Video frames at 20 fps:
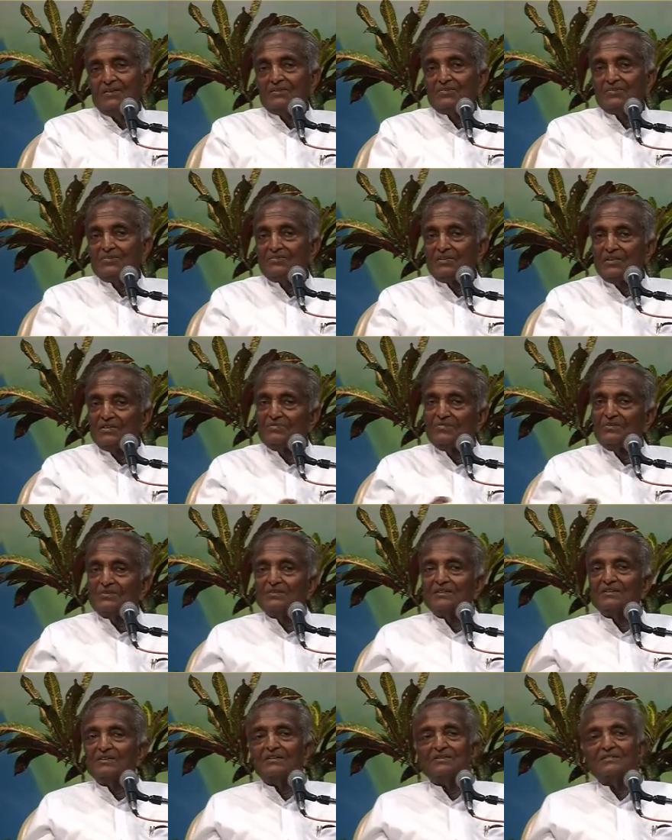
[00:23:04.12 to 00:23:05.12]
So such was
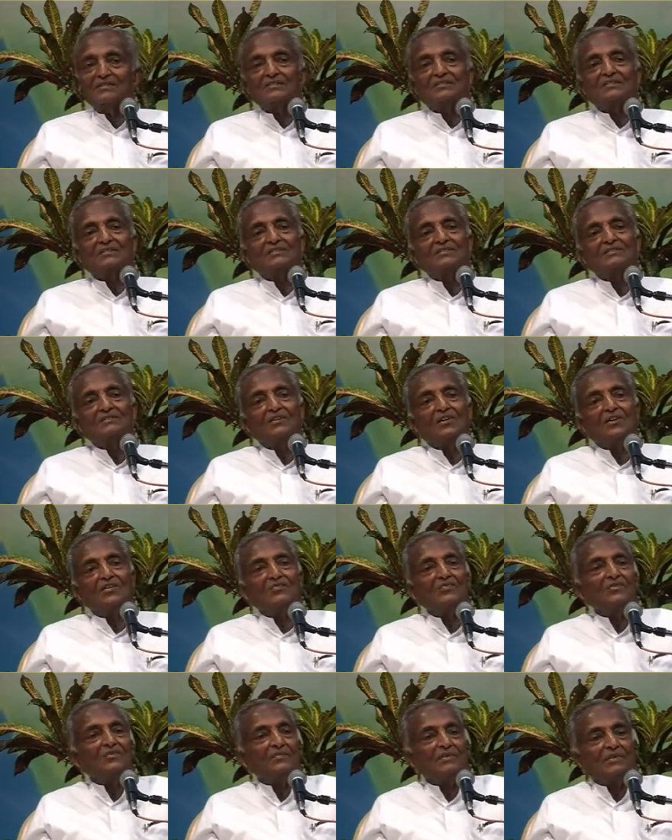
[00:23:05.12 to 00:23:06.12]
the condition
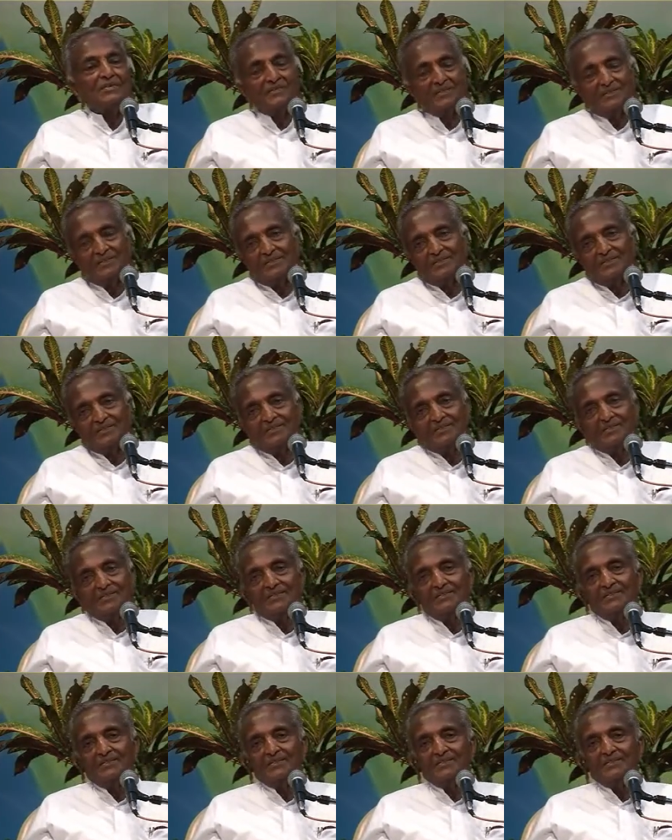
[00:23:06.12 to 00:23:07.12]
of women
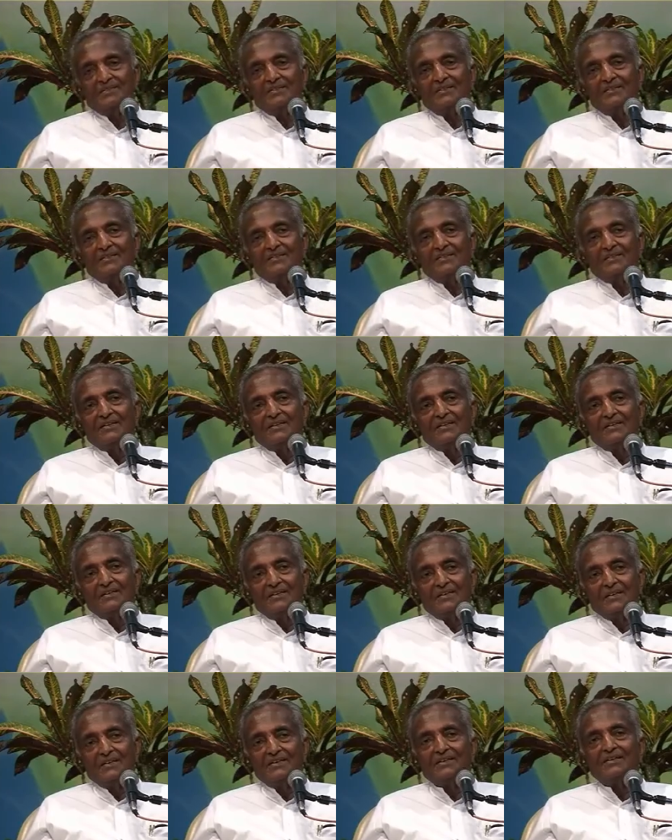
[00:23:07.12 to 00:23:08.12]

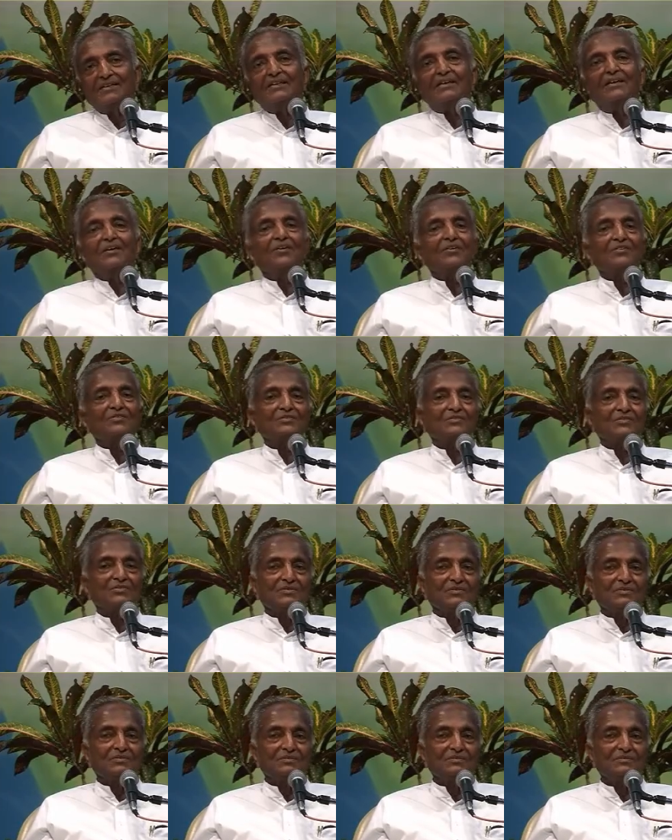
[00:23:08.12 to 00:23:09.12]
in India
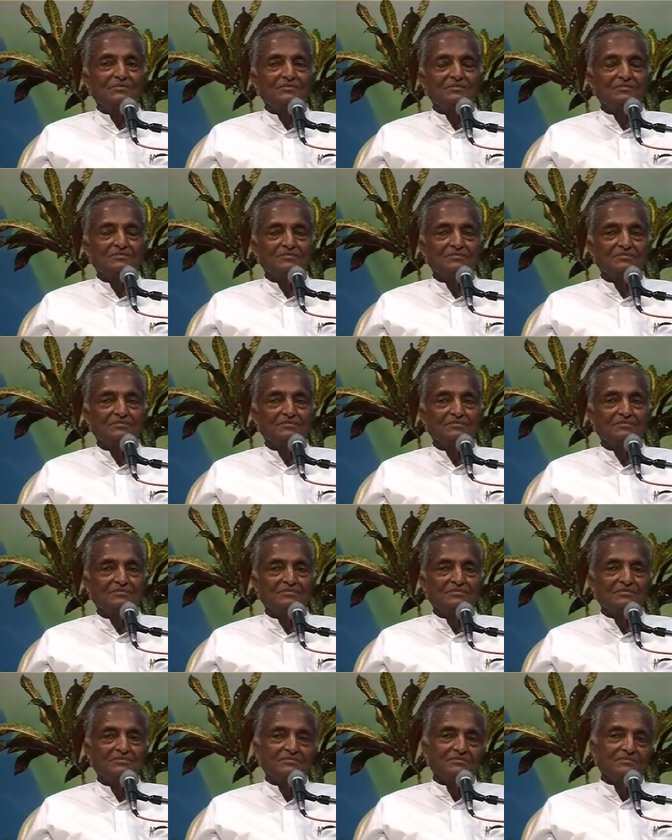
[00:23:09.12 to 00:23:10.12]
also.
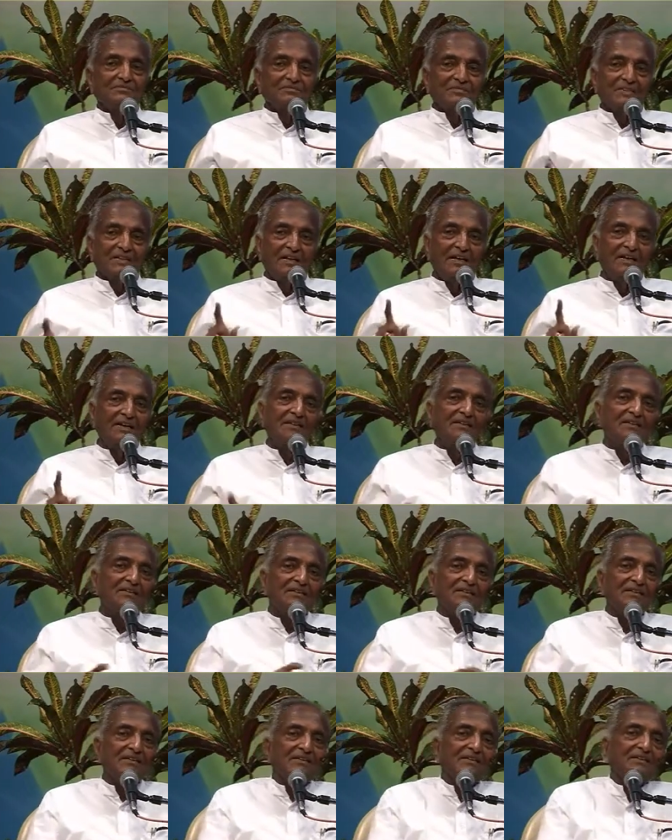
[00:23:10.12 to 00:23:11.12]
And
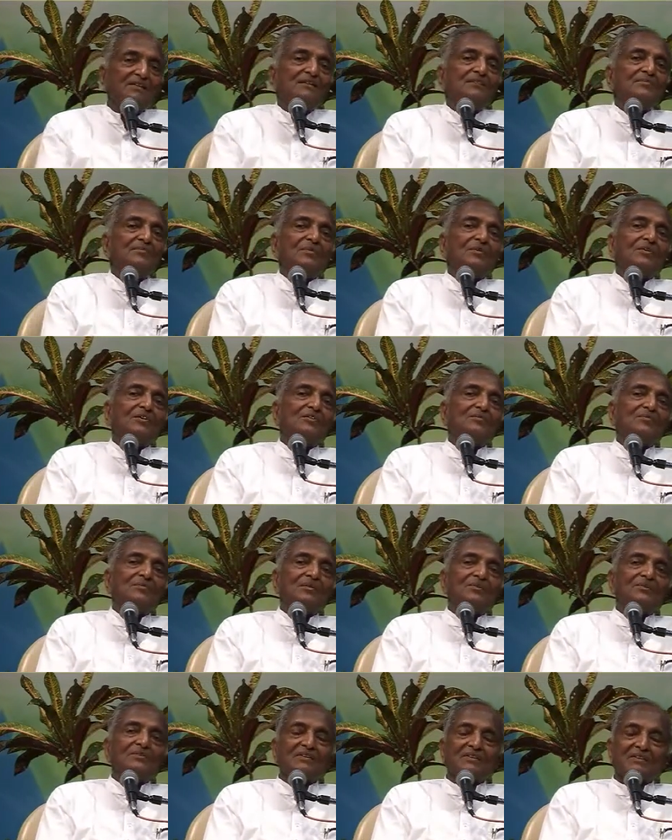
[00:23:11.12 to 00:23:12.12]
he brought
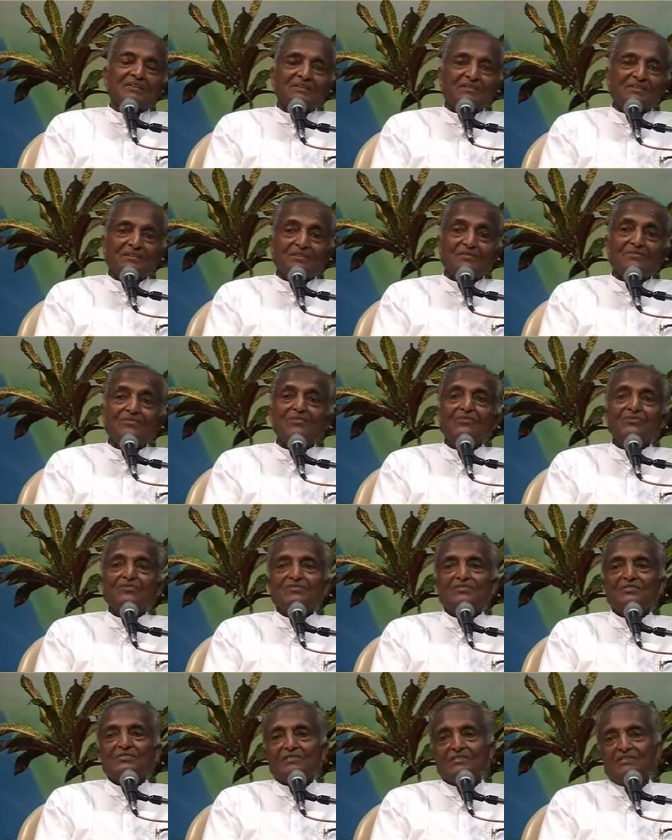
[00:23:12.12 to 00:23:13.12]
about that
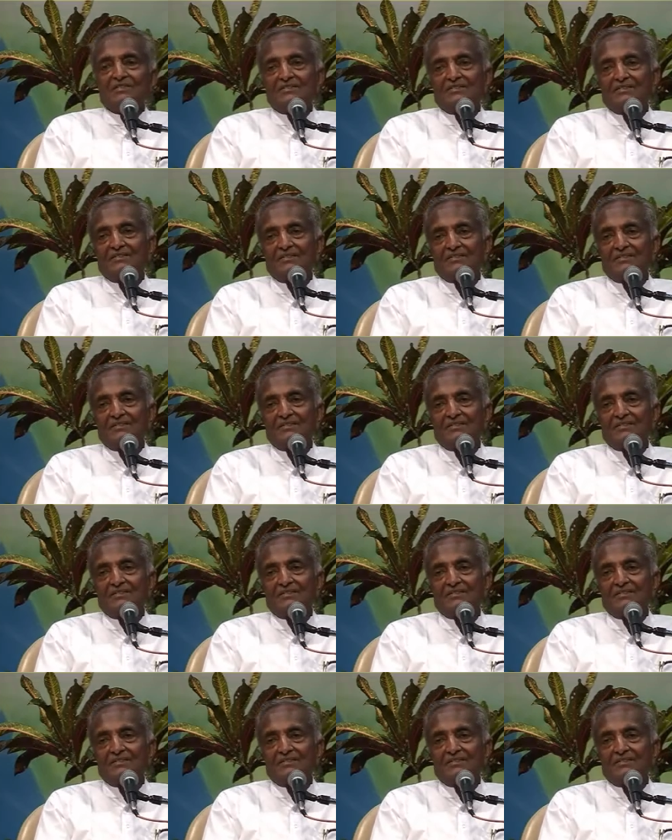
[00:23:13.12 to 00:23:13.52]
revolution